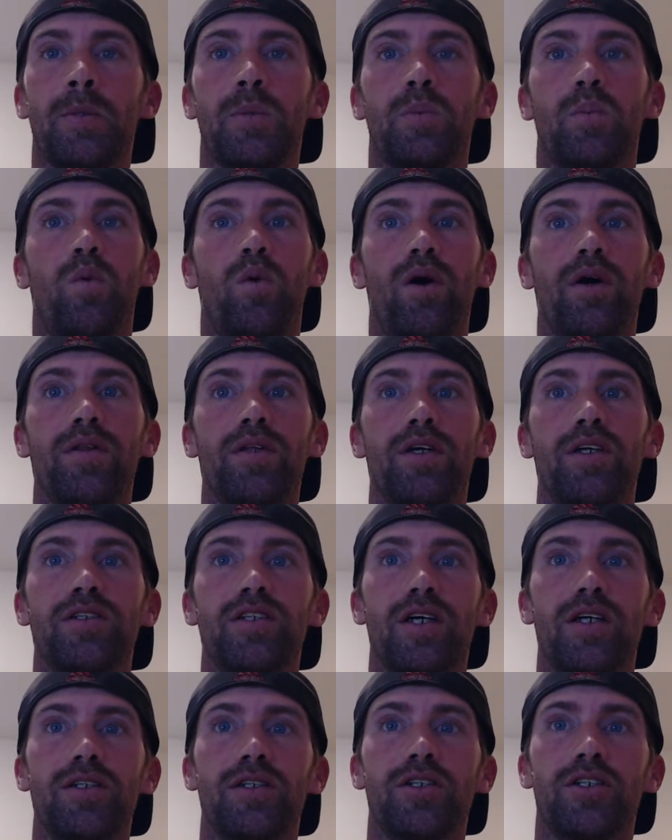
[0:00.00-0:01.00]
One that
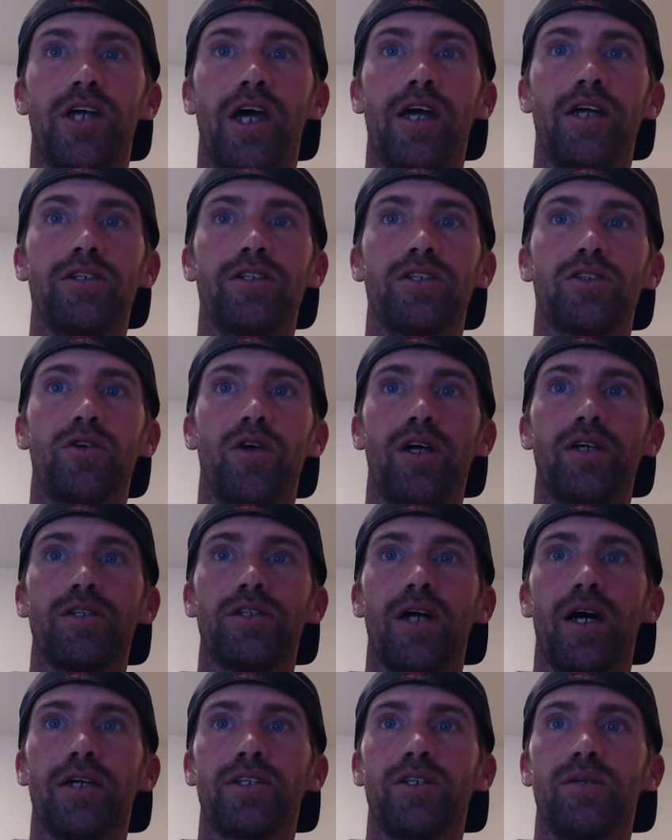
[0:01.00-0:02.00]
says change
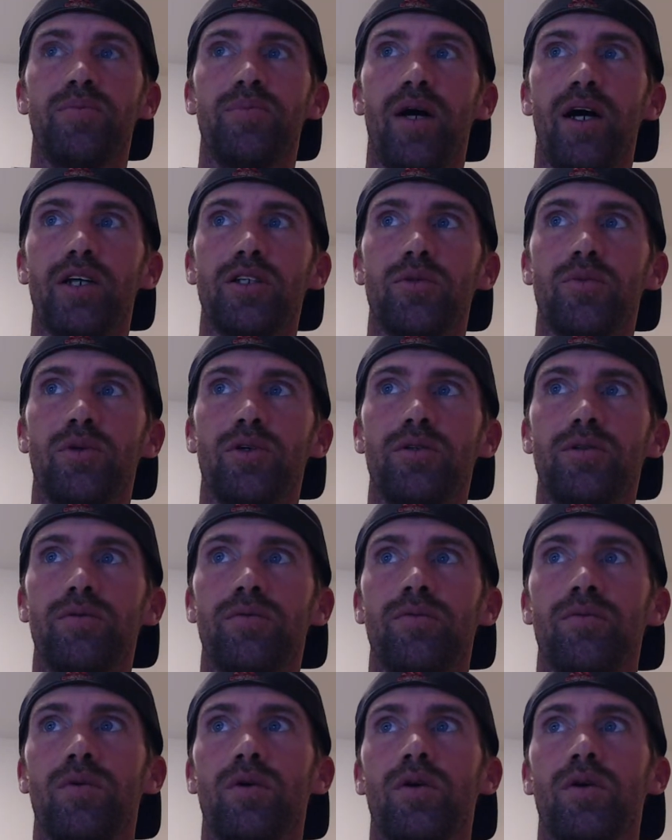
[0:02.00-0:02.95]
transaction password,